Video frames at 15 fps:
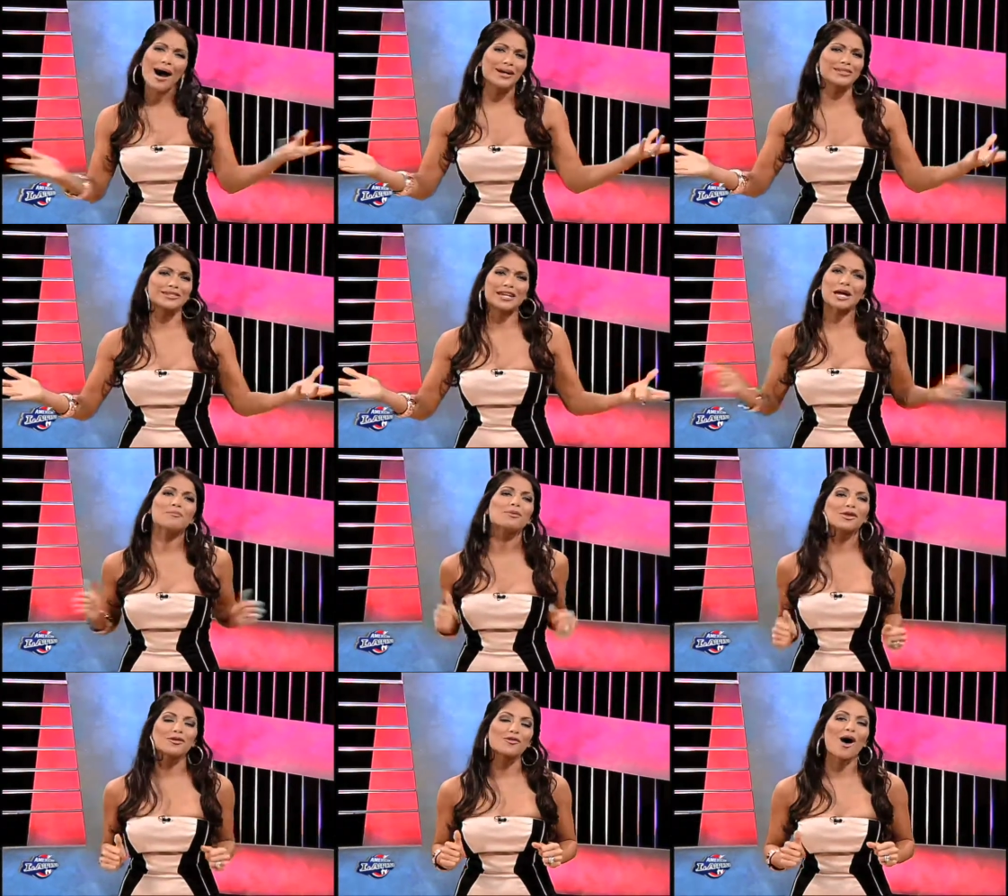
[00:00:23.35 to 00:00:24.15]
a
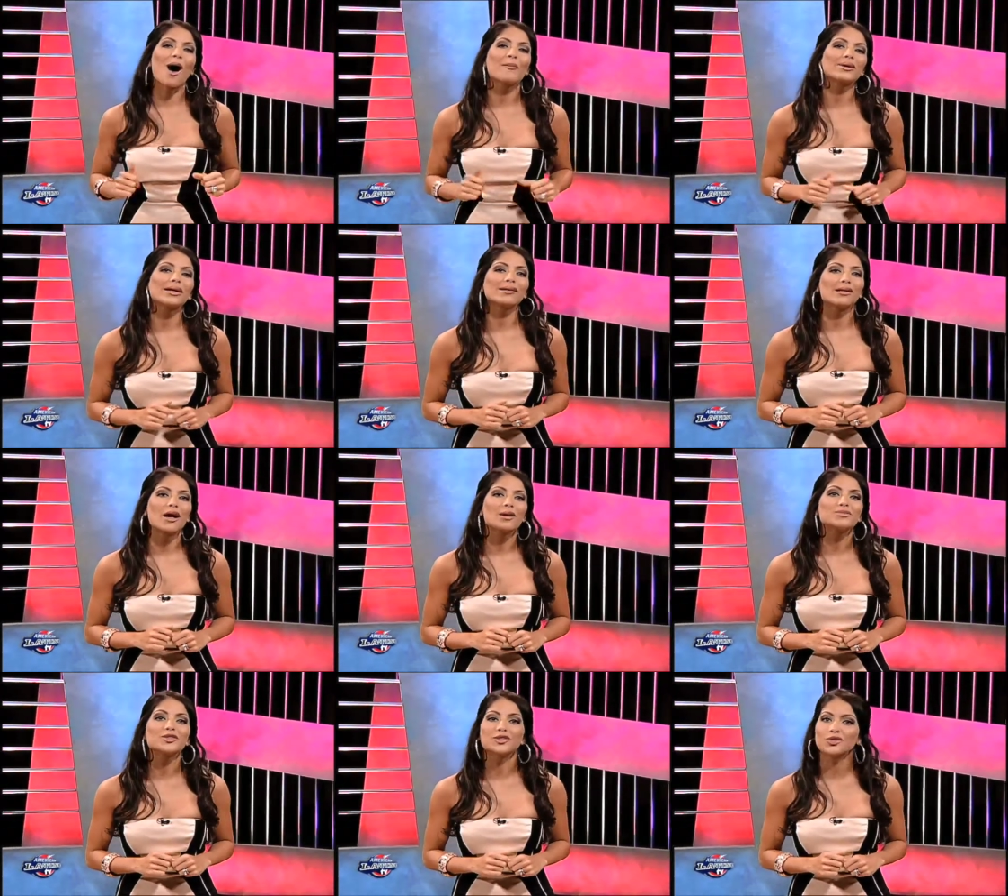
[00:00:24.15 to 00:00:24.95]
staple of comedy
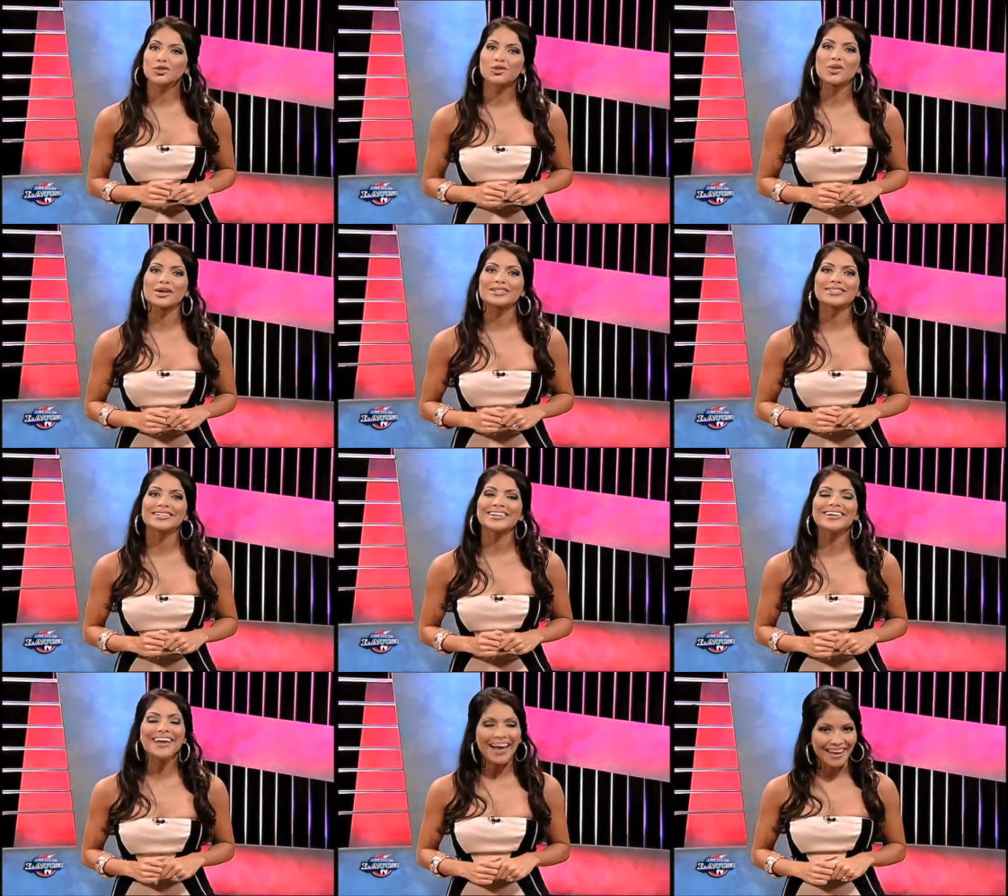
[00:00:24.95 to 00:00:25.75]
clubs in New York
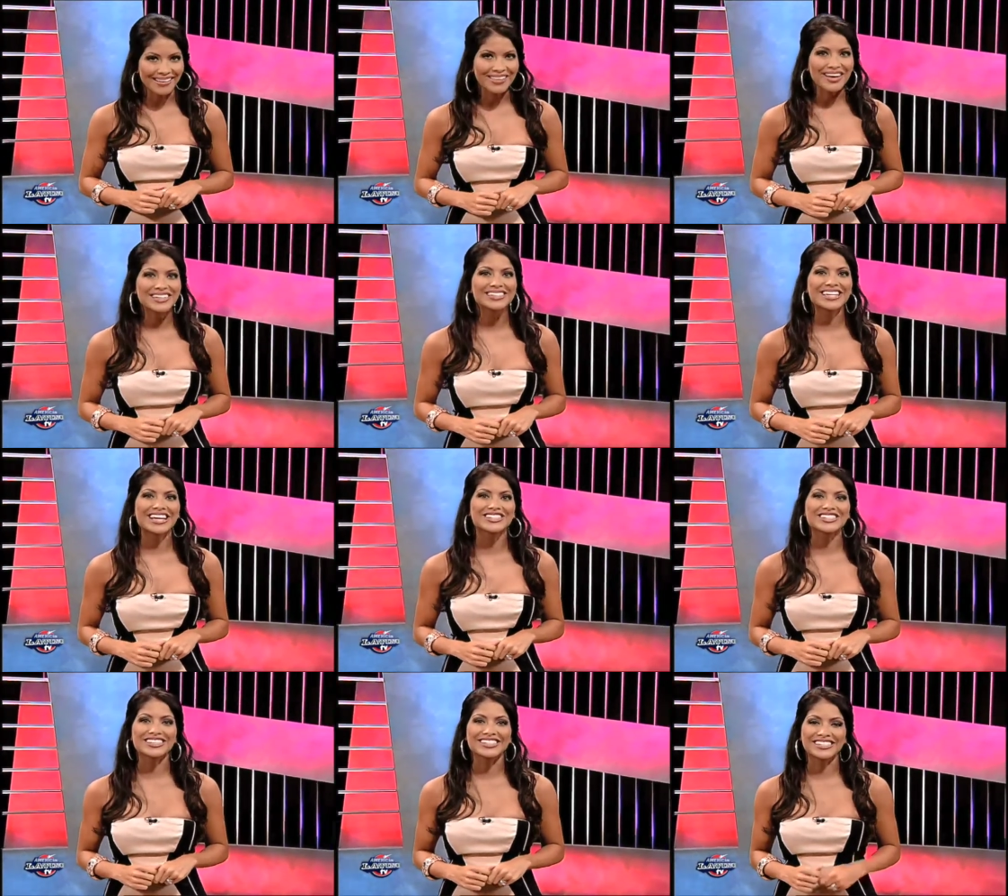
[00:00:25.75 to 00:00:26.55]
City and Los
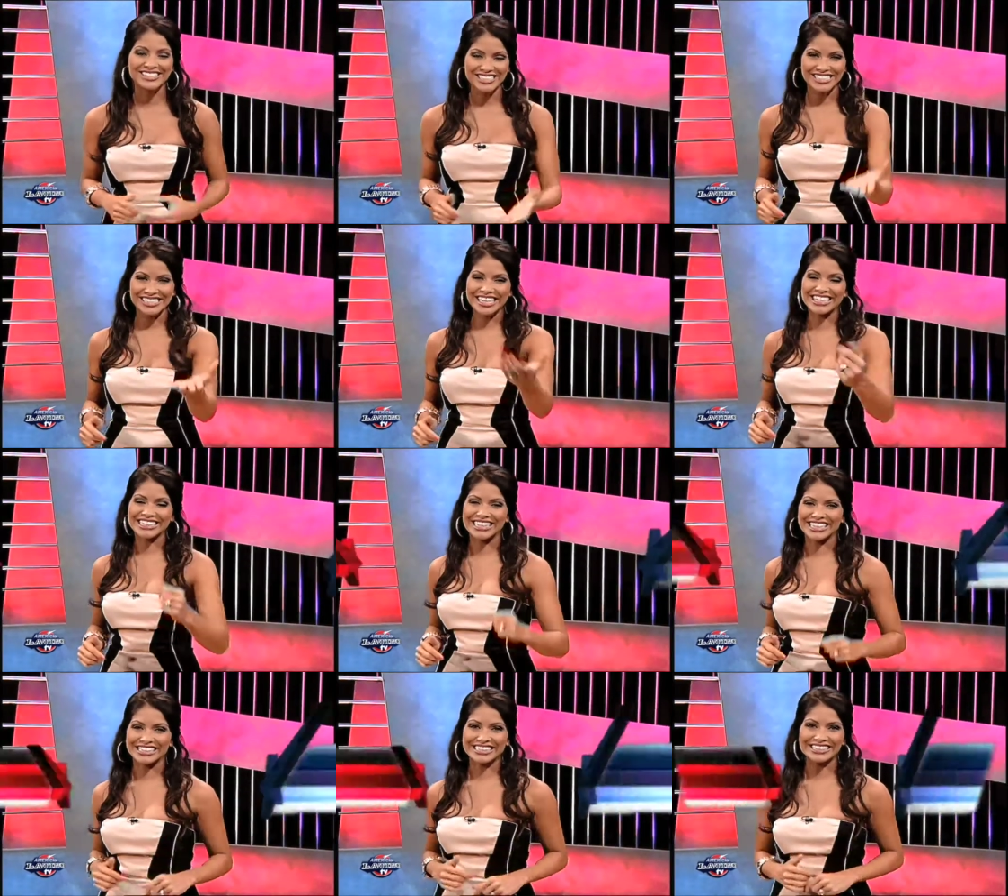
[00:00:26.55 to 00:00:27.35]
Angeles. Take a
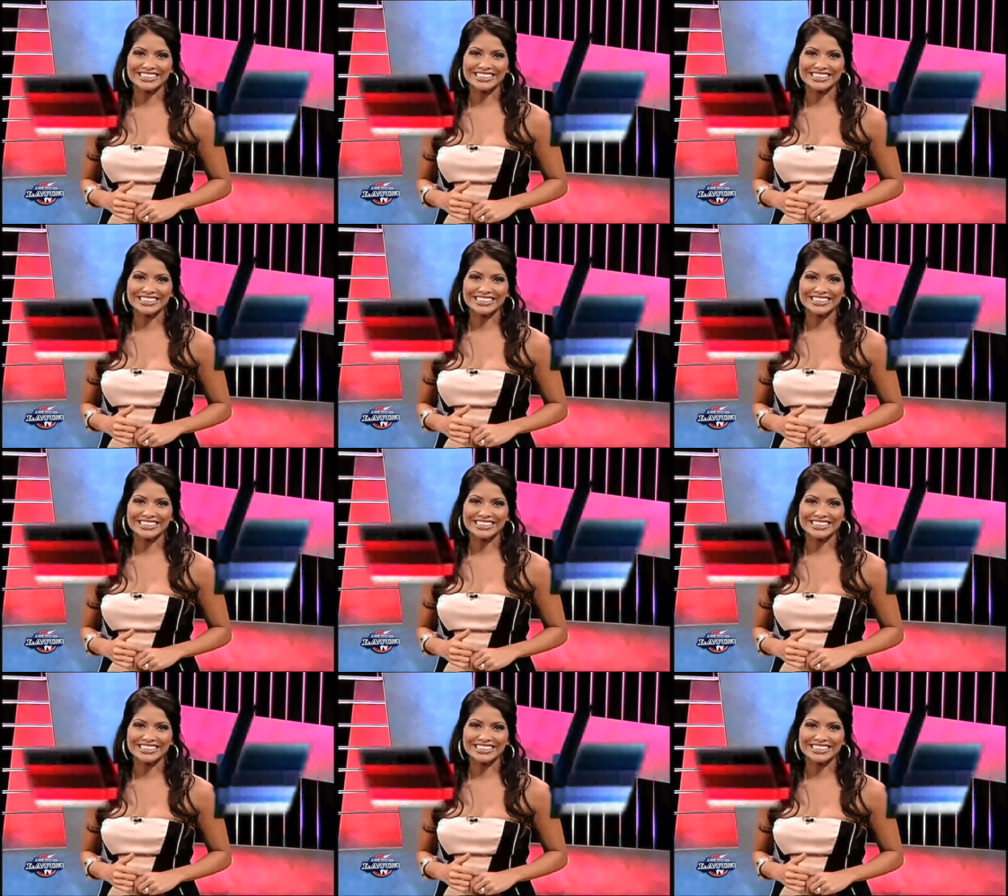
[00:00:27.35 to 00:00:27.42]
look.